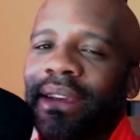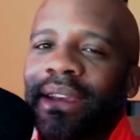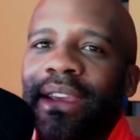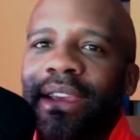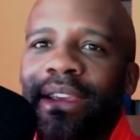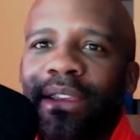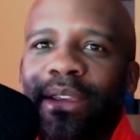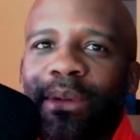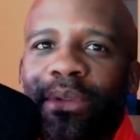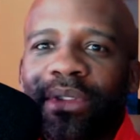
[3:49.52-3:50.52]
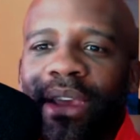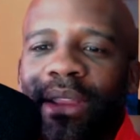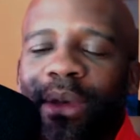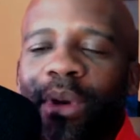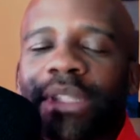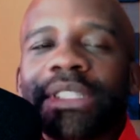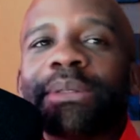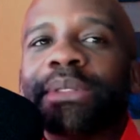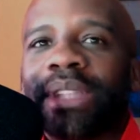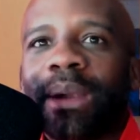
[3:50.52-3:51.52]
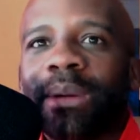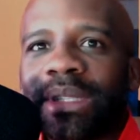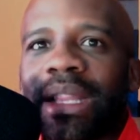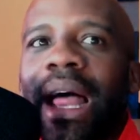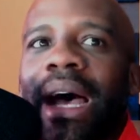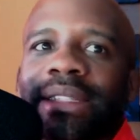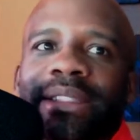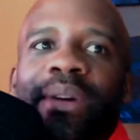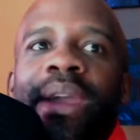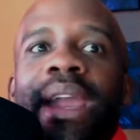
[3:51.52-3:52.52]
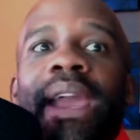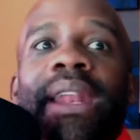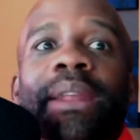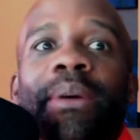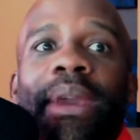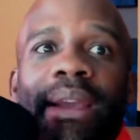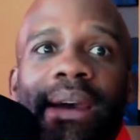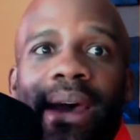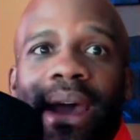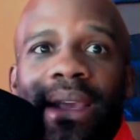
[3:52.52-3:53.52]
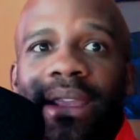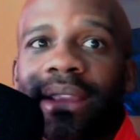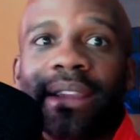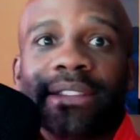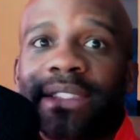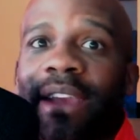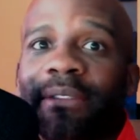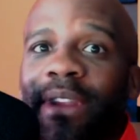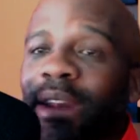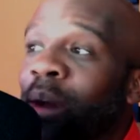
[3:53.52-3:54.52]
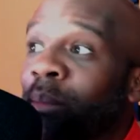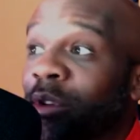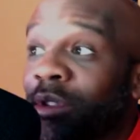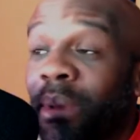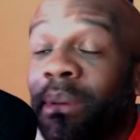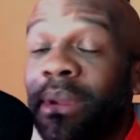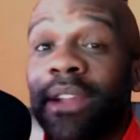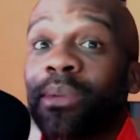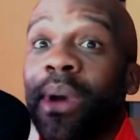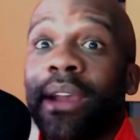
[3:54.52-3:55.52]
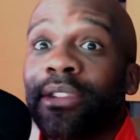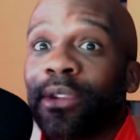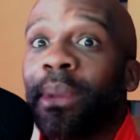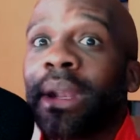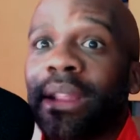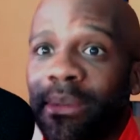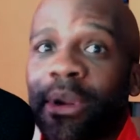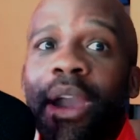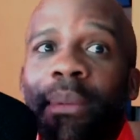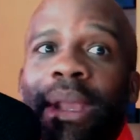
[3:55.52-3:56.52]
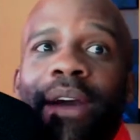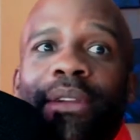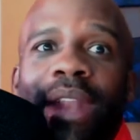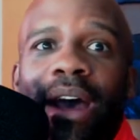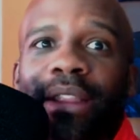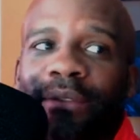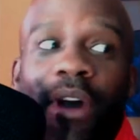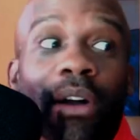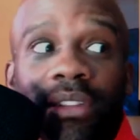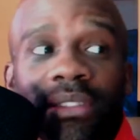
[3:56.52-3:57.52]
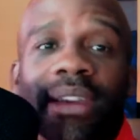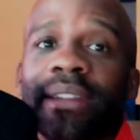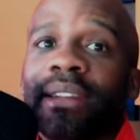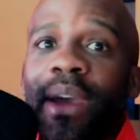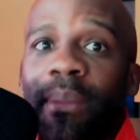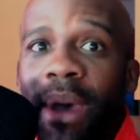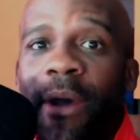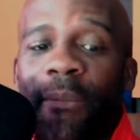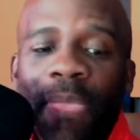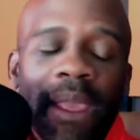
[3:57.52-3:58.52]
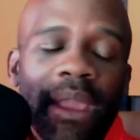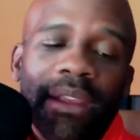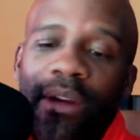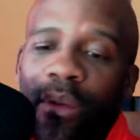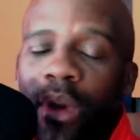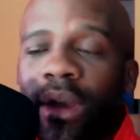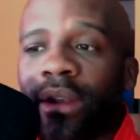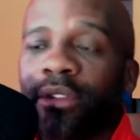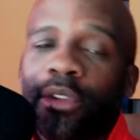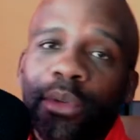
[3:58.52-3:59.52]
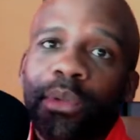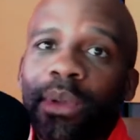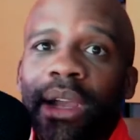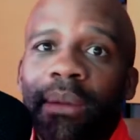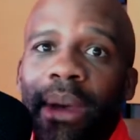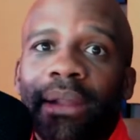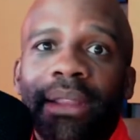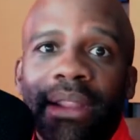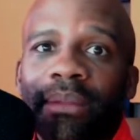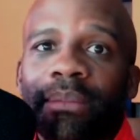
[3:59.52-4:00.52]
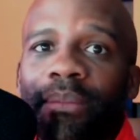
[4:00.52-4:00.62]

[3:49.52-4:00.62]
he was saying that what she was saying was a lie. So, and anyway, uh, I get their safety in numbers, so maybe that's why so many of them are coming out now. They've all decided to come out. You know, one, two, three come out, and then